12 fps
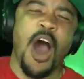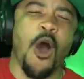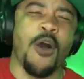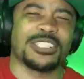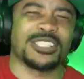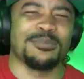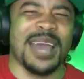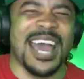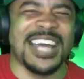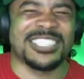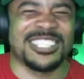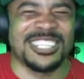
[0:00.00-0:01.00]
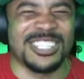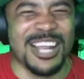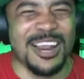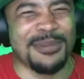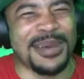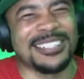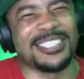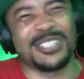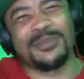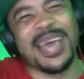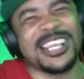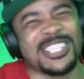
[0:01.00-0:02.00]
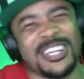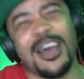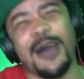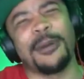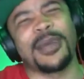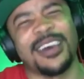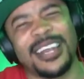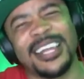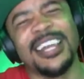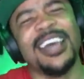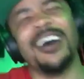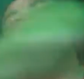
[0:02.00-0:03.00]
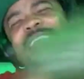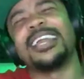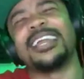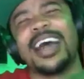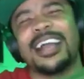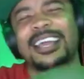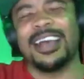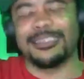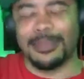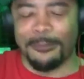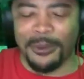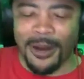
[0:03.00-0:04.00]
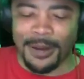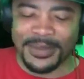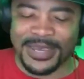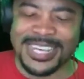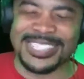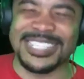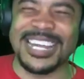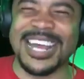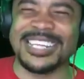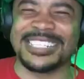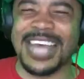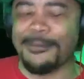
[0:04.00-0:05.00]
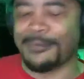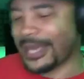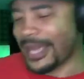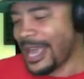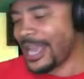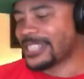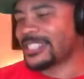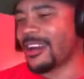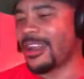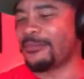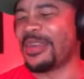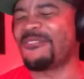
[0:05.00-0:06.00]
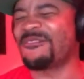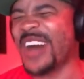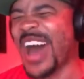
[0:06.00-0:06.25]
Hulk smash the share button, smash it, uppercut it, hook it, and knock it out the park, because today's topic is going to be